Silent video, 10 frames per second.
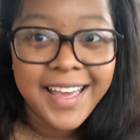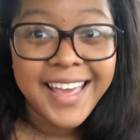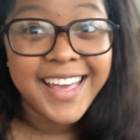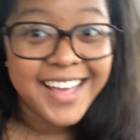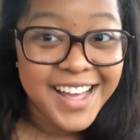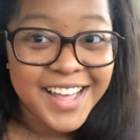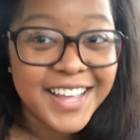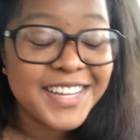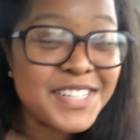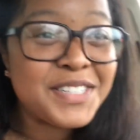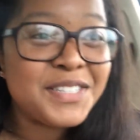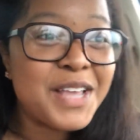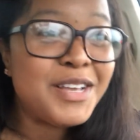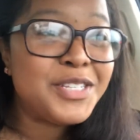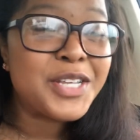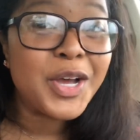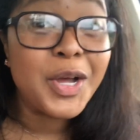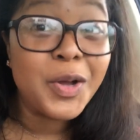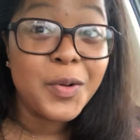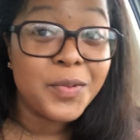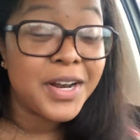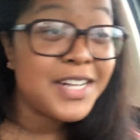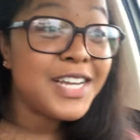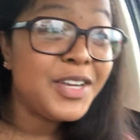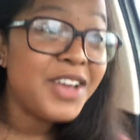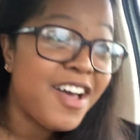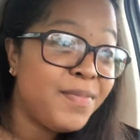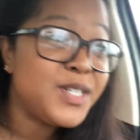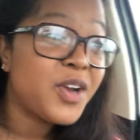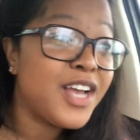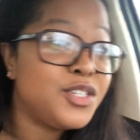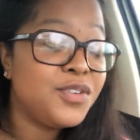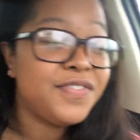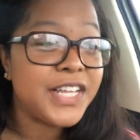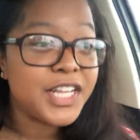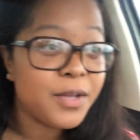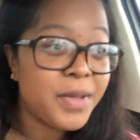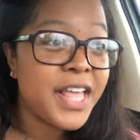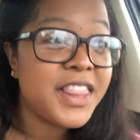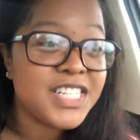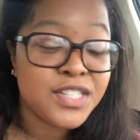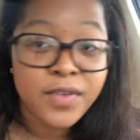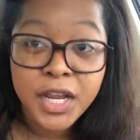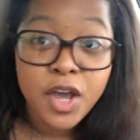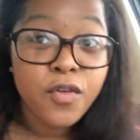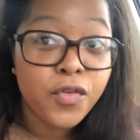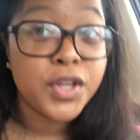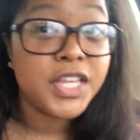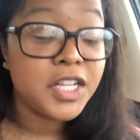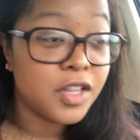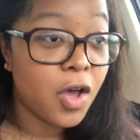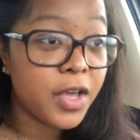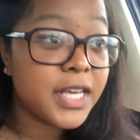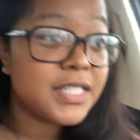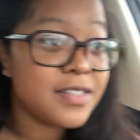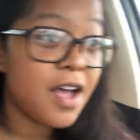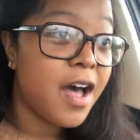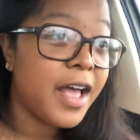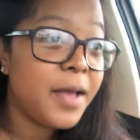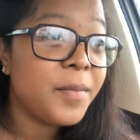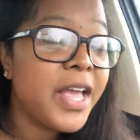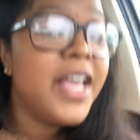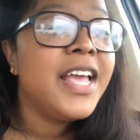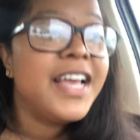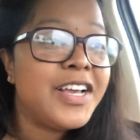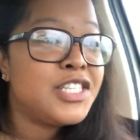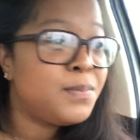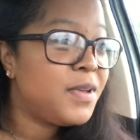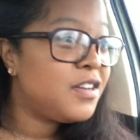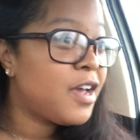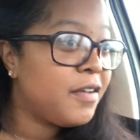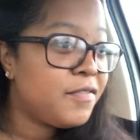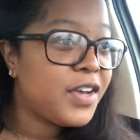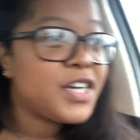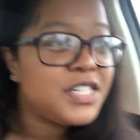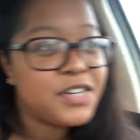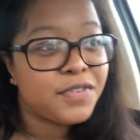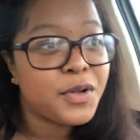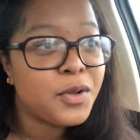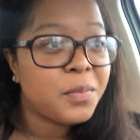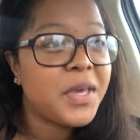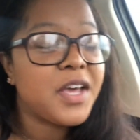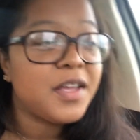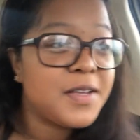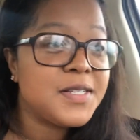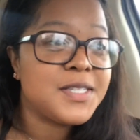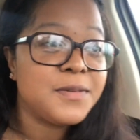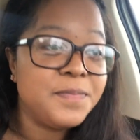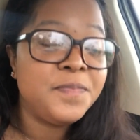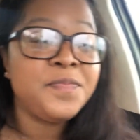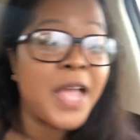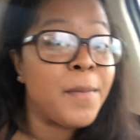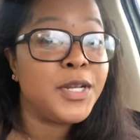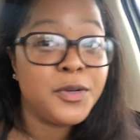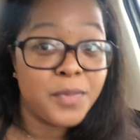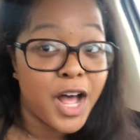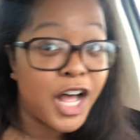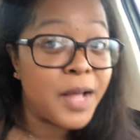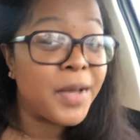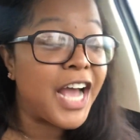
Hey guys, so when I tell you I've been trying to film this video for the longest time, it's been very difficult because I'm a new mom.